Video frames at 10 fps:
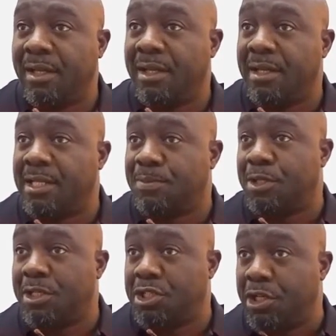
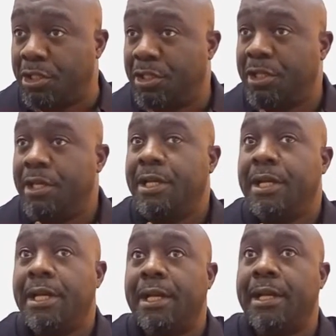exportation,
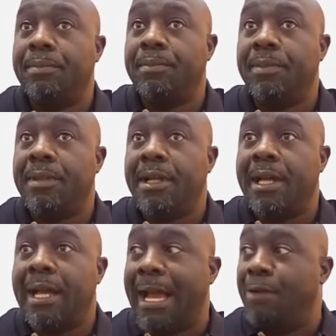um,
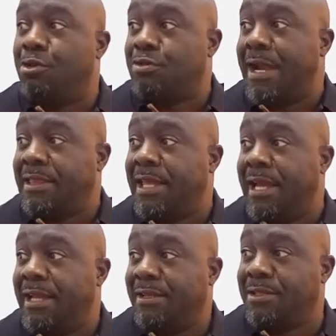I was right
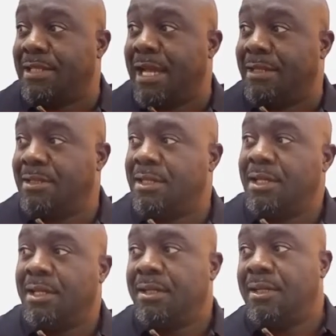there because
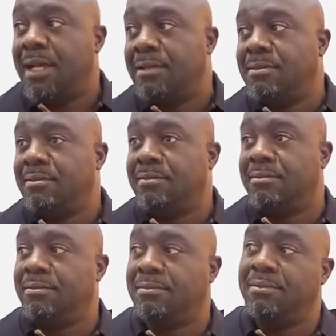I'd
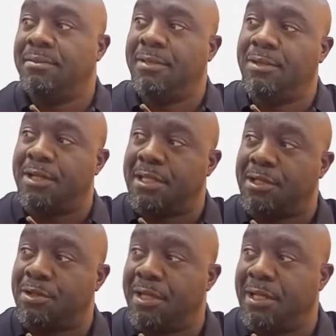
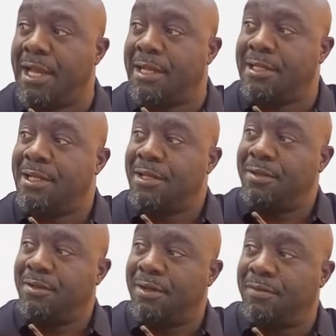located to England
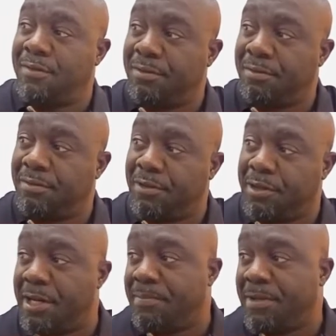for
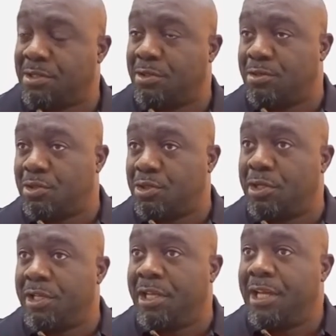Grandpa Pastor to
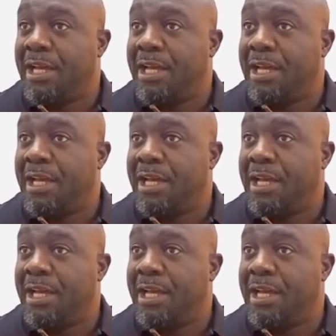study.